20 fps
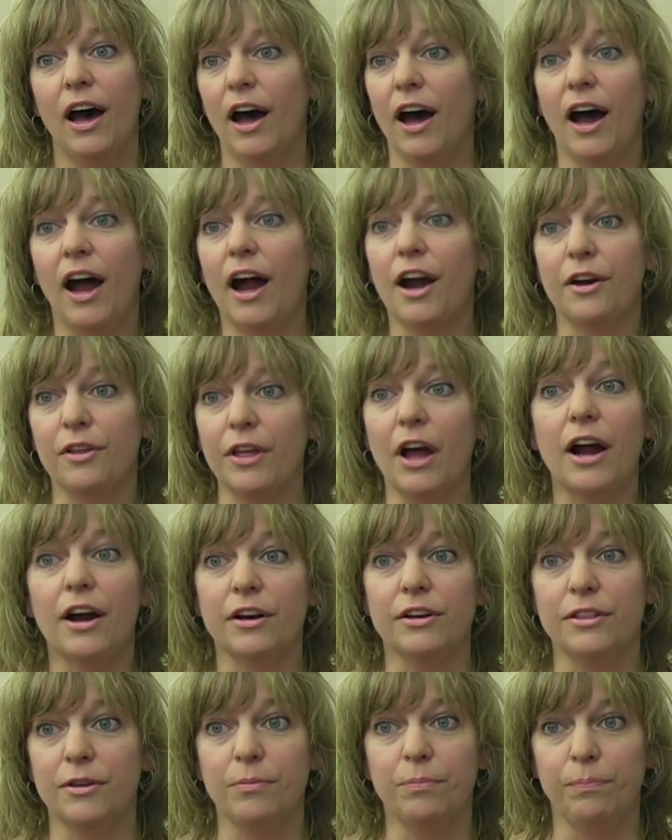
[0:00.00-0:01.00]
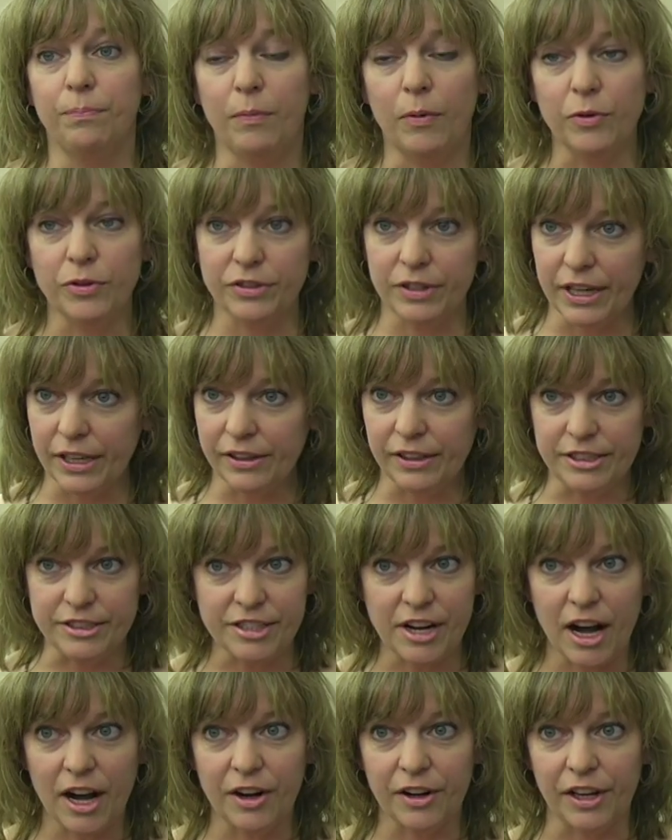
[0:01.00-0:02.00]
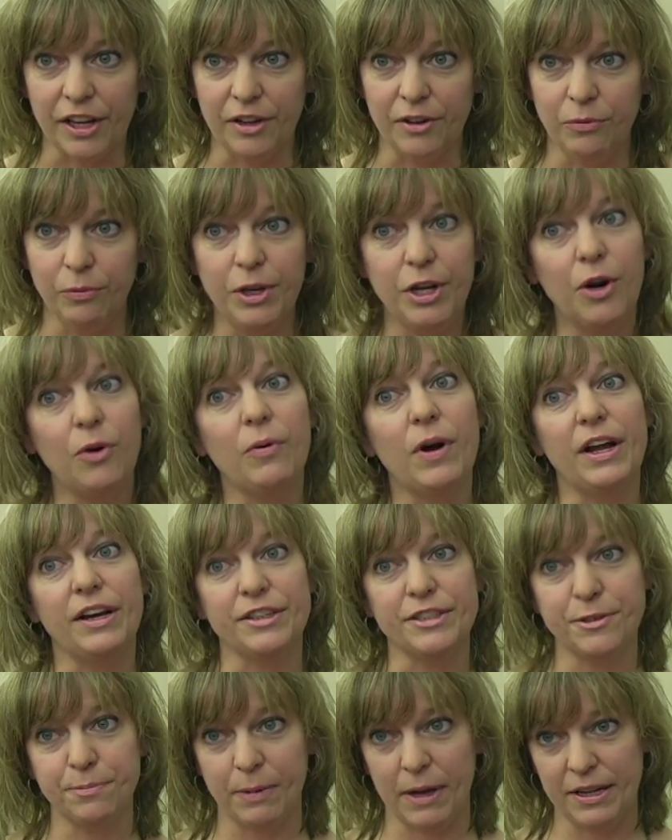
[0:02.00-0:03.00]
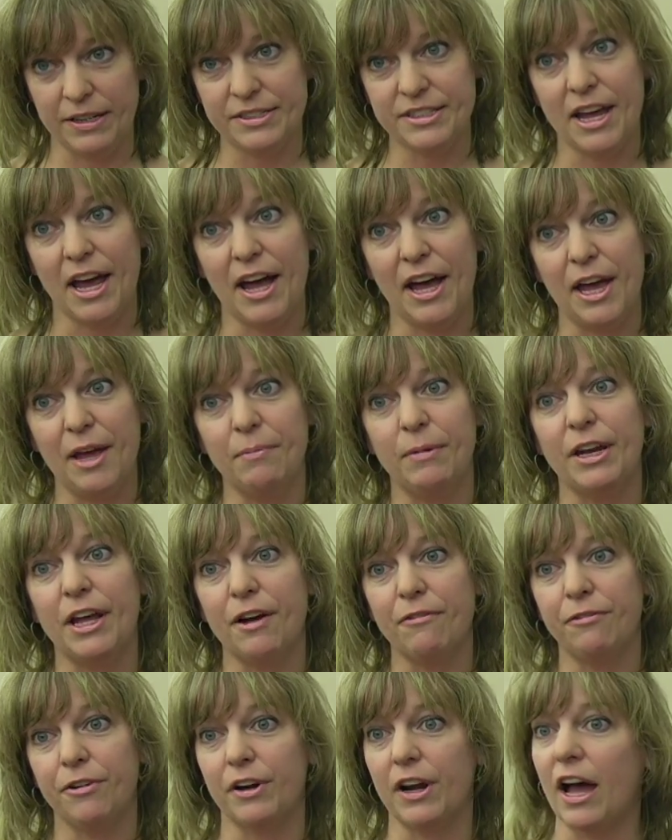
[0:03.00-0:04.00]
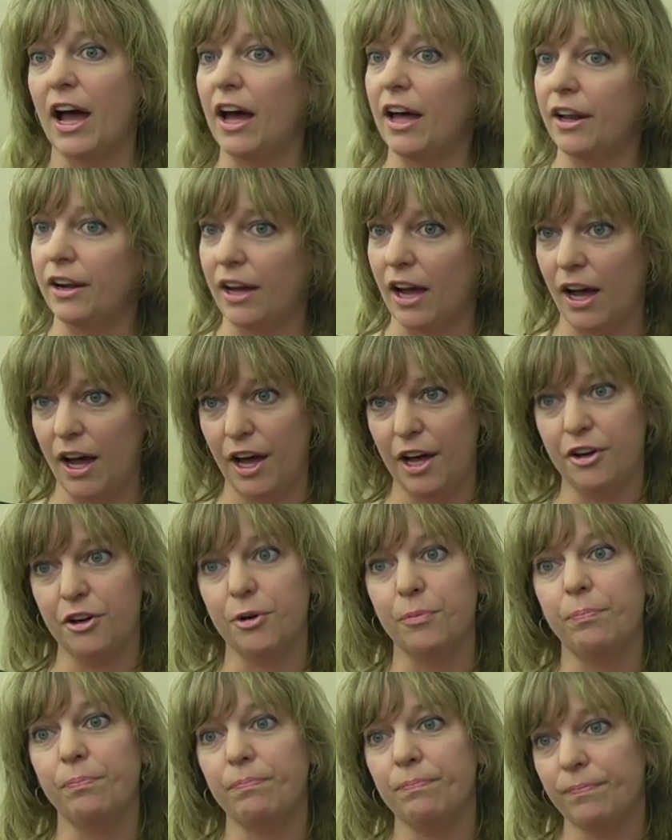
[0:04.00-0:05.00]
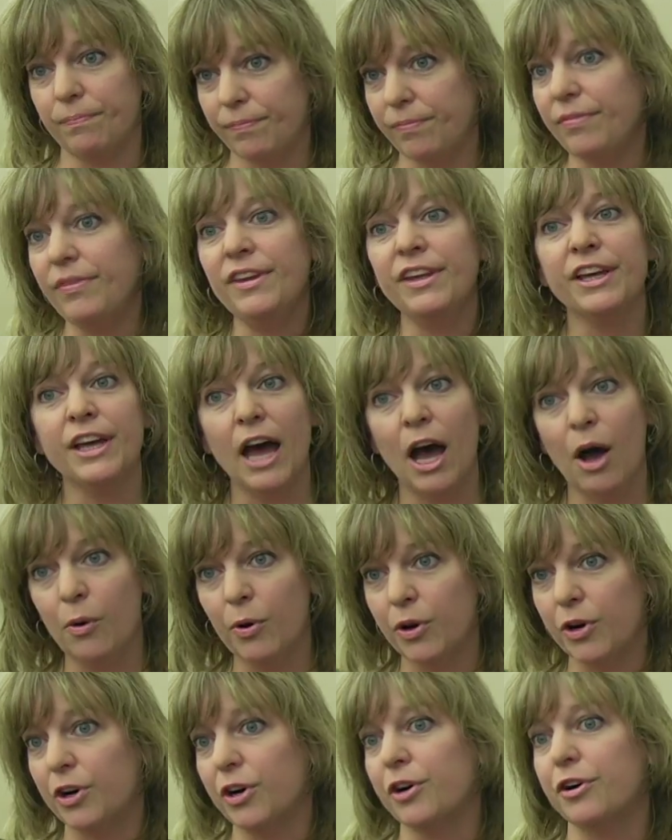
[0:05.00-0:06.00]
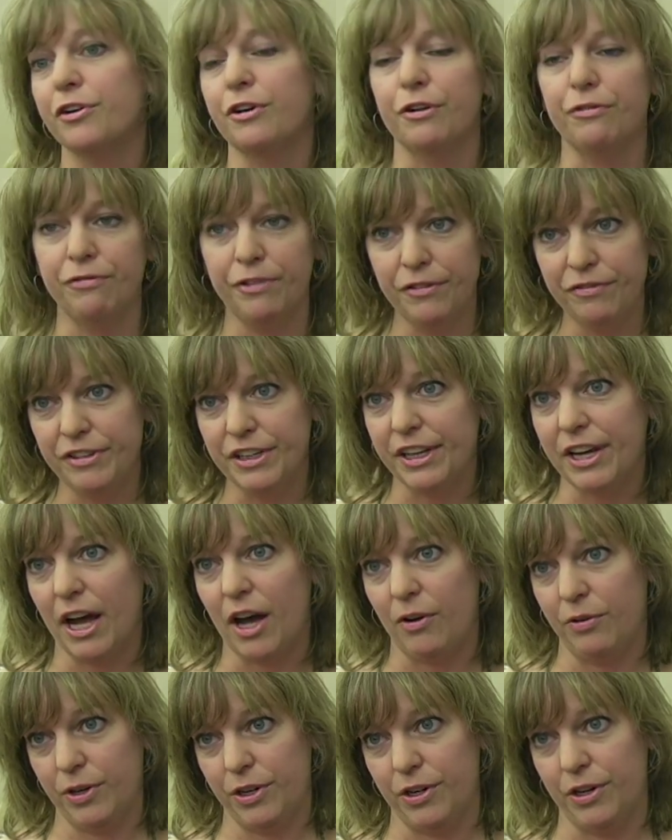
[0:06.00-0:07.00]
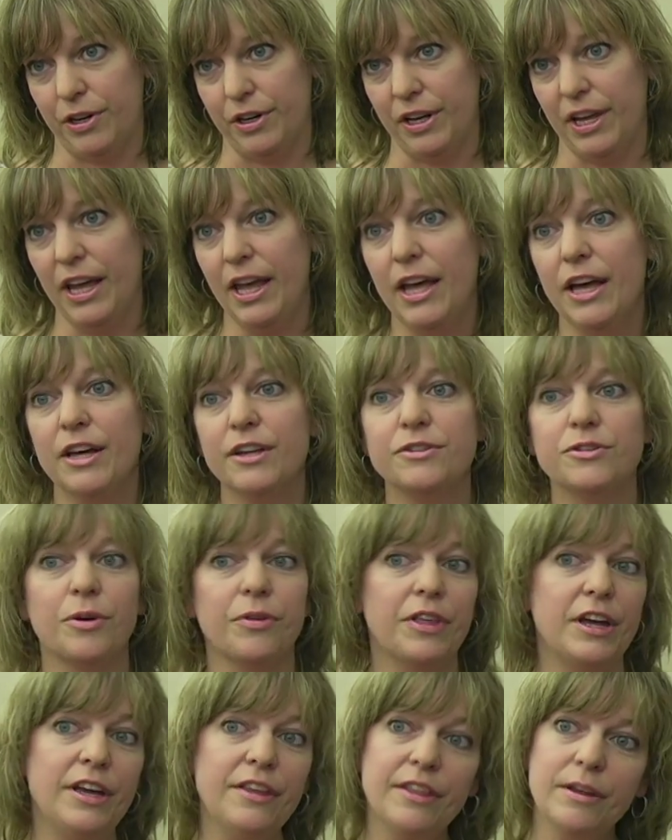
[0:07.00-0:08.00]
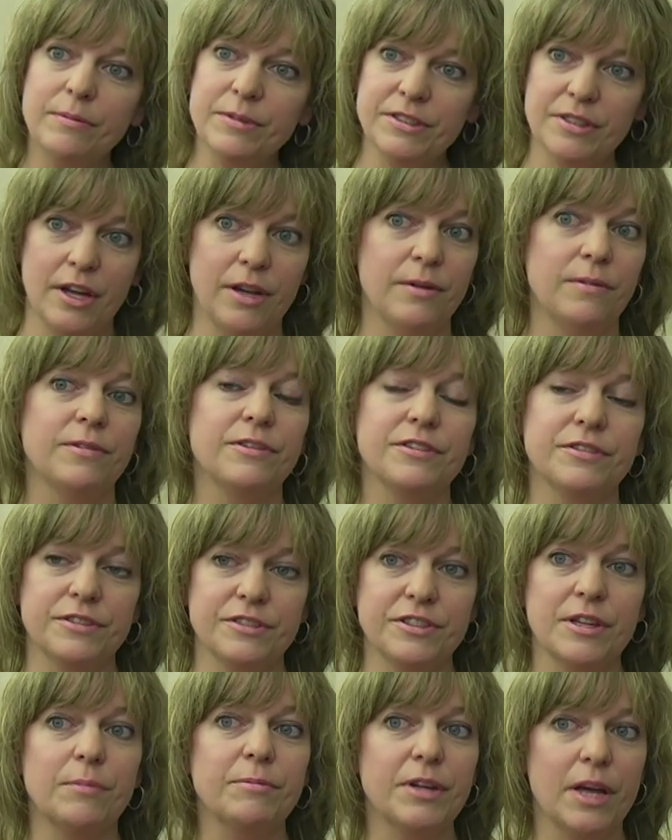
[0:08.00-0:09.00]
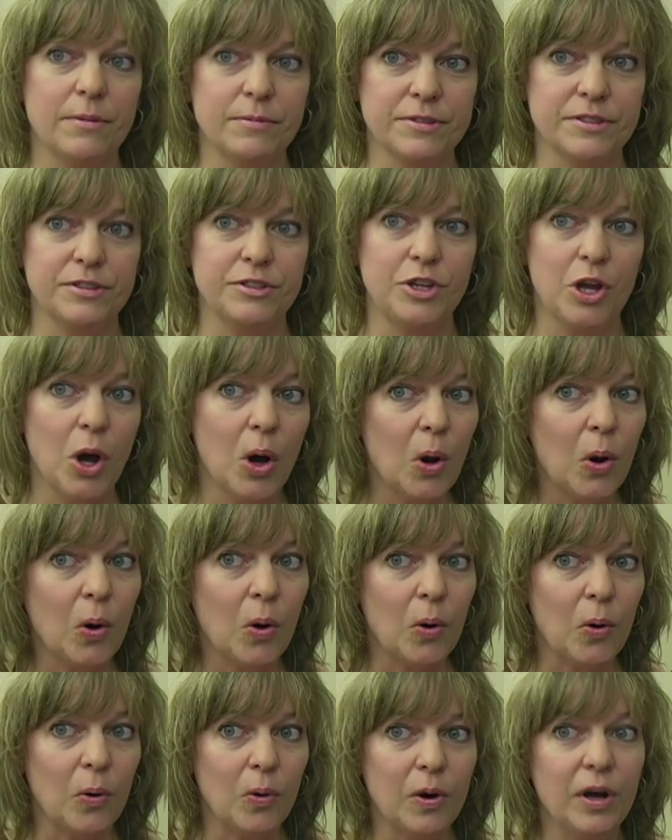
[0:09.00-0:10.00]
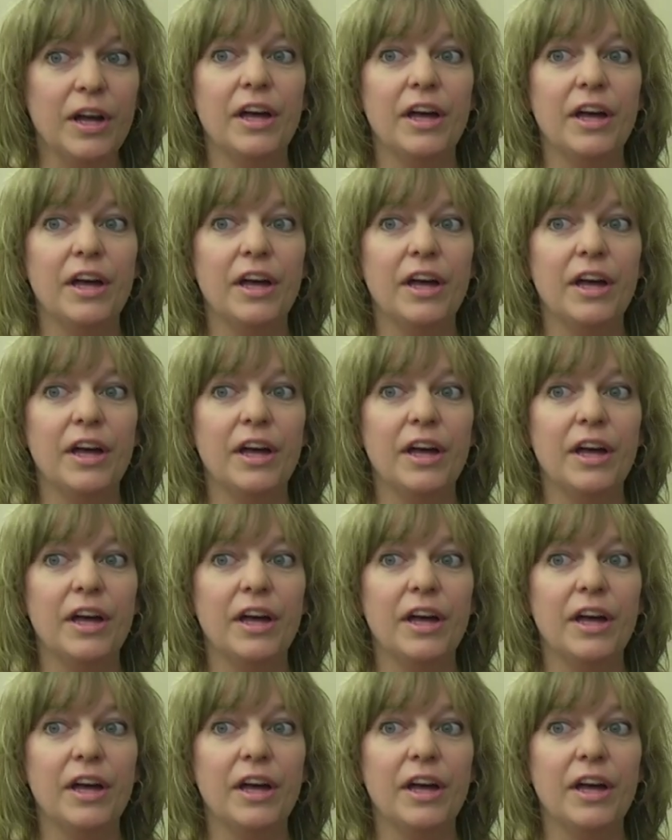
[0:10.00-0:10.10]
are the most likely target. We don't want to spend time and effort on 100 cow herd or a 50 cow herd. So they themselves sometimes know